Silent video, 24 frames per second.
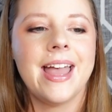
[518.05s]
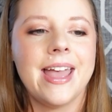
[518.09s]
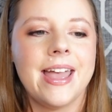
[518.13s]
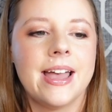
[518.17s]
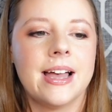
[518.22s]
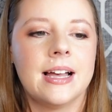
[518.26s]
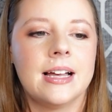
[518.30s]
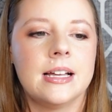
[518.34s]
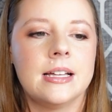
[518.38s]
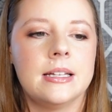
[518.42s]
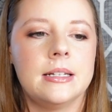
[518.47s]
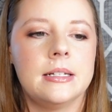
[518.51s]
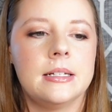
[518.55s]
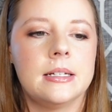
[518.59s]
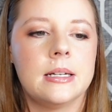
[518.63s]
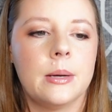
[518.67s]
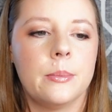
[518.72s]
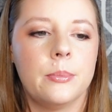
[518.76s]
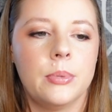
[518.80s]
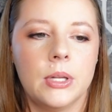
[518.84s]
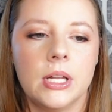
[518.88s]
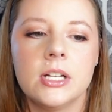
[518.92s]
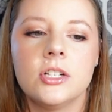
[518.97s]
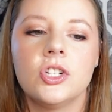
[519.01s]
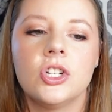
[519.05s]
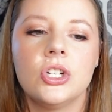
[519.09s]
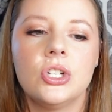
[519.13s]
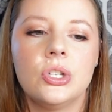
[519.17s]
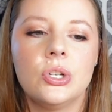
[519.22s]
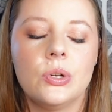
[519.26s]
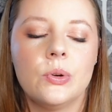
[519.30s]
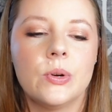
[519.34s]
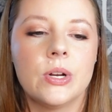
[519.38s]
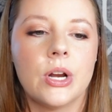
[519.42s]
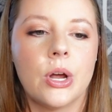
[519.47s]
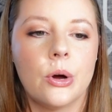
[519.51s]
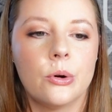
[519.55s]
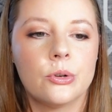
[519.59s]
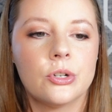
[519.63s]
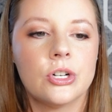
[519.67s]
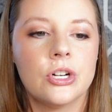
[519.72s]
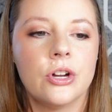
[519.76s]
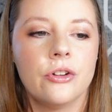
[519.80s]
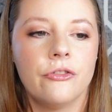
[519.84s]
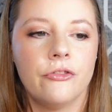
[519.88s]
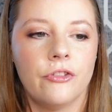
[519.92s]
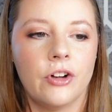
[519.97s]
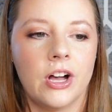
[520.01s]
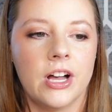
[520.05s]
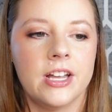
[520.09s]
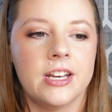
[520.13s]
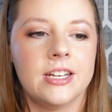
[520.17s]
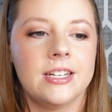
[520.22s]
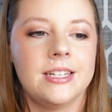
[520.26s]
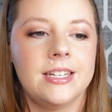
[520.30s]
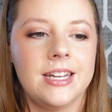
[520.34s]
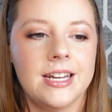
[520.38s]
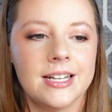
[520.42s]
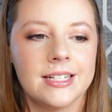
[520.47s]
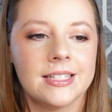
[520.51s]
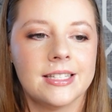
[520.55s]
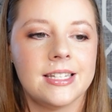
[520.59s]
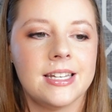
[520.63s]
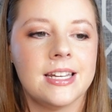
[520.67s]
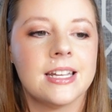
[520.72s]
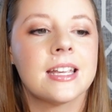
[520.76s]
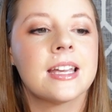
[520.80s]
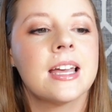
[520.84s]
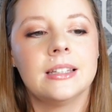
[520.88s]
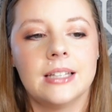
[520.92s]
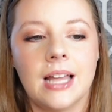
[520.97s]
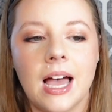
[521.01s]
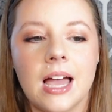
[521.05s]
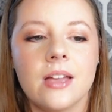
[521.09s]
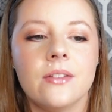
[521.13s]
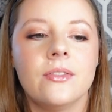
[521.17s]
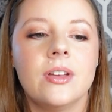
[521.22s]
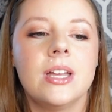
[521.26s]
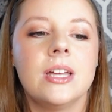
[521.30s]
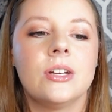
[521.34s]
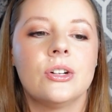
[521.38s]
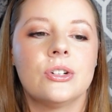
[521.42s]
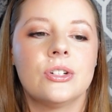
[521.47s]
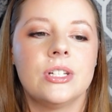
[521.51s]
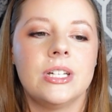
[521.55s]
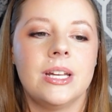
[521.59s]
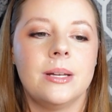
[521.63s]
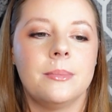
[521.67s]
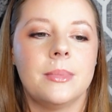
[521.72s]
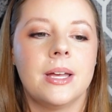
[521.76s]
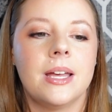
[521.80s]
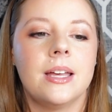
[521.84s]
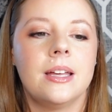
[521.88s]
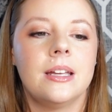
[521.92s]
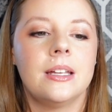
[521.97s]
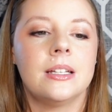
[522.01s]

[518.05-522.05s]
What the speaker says: and plunge into an ocean of fun, dancing, live entertainment,